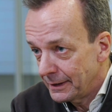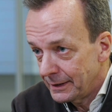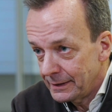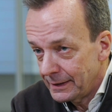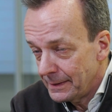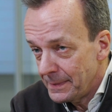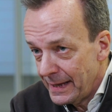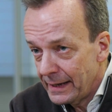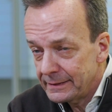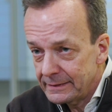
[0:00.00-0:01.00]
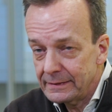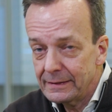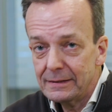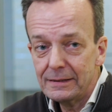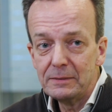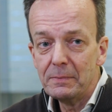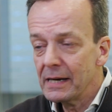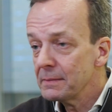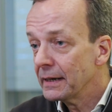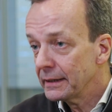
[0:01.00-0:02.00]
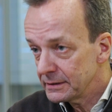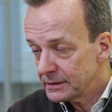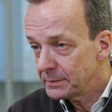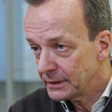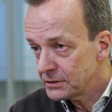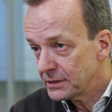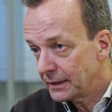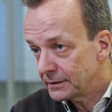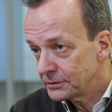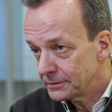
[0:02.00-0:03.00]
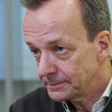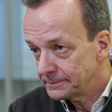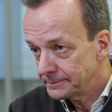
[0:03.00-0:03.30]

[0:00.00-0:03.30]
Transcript: And that, in my mind, is the biggest challenge.